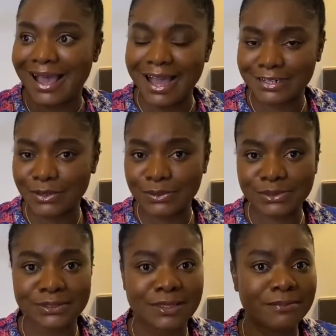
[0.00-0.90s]

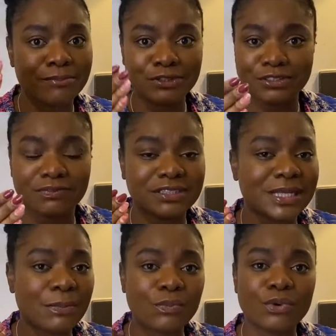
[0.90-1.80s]
Adults, most of the
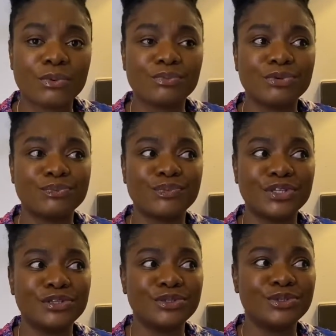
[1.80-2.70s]
time, what
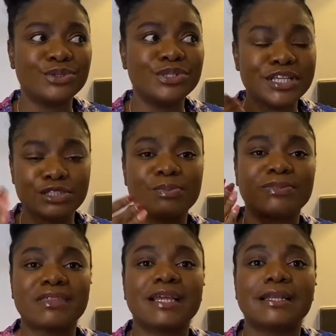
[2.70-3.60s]
you need to be
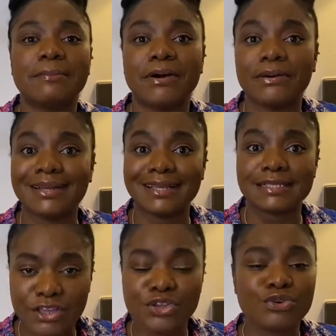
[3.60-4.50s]
thinking about is
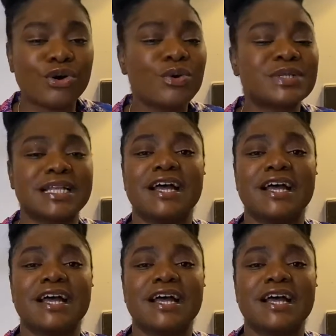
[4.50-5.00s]
you always